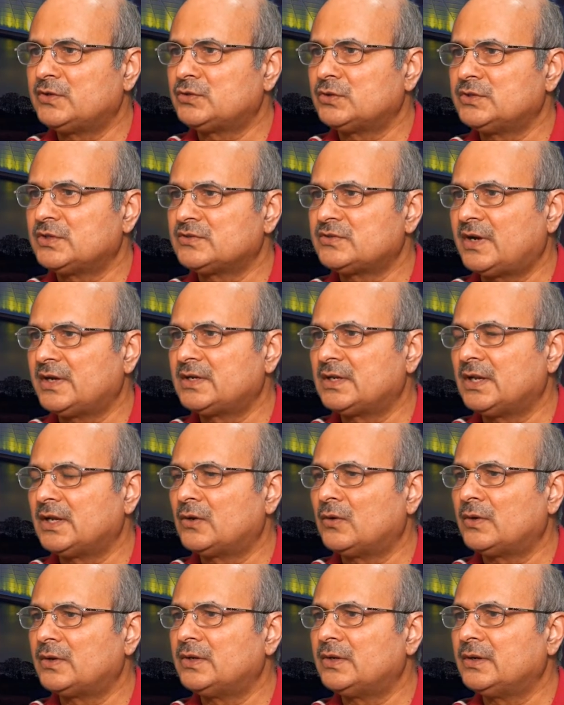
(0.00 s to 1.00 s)
So just right
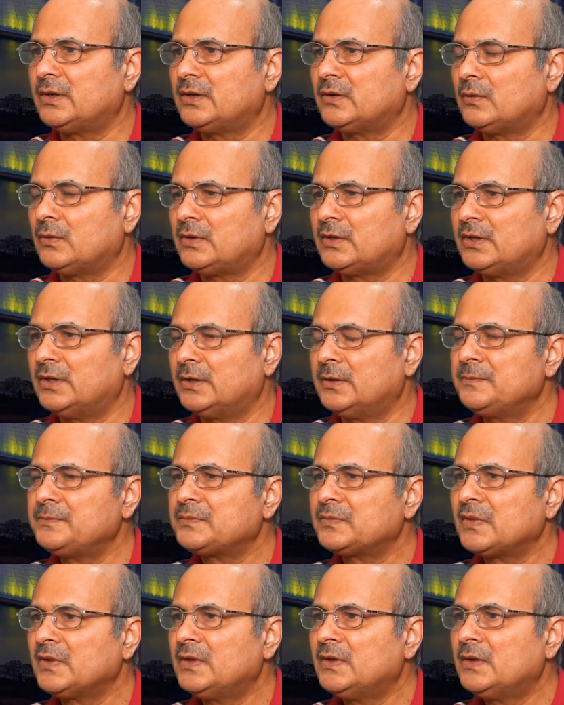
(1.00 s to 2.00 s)
click on here, on here
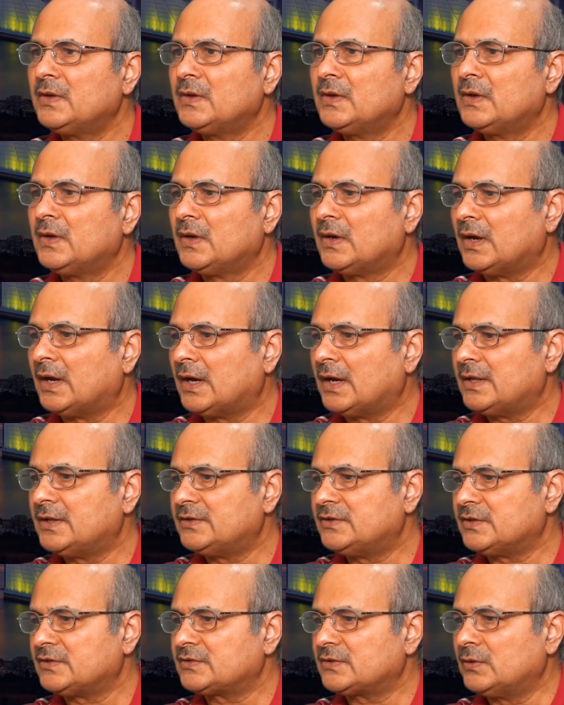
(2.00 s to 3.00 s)
and
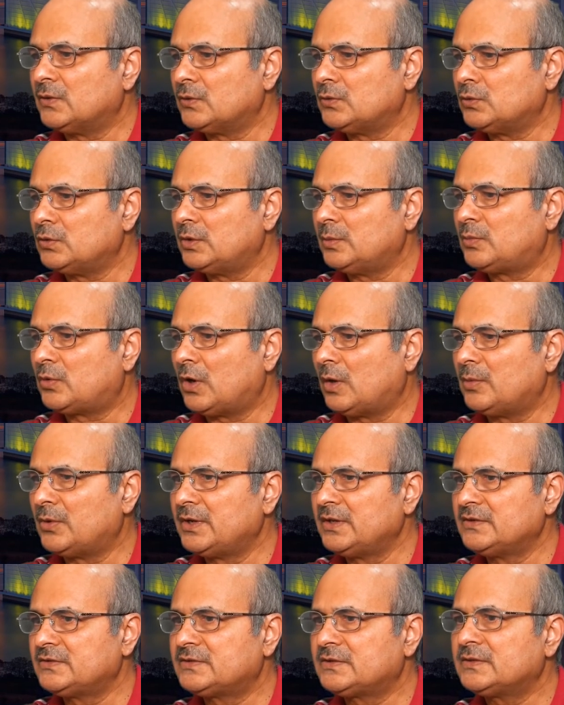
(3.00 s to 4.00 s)
just go to the
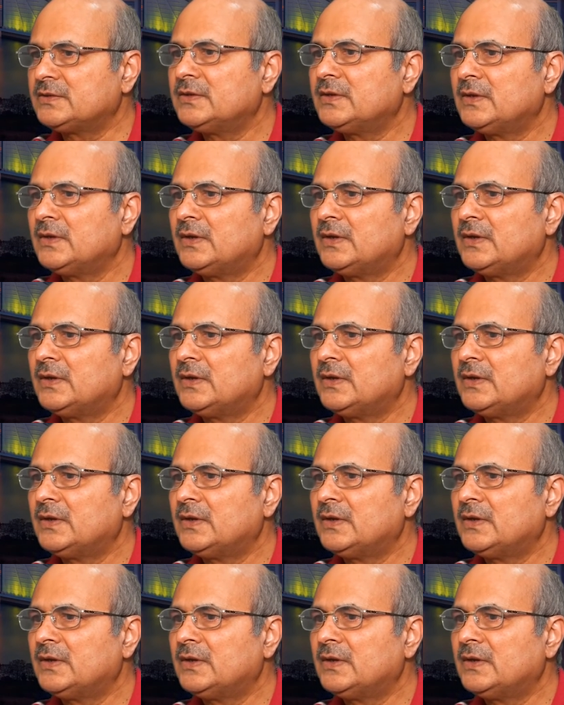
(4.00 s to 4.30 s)
properties.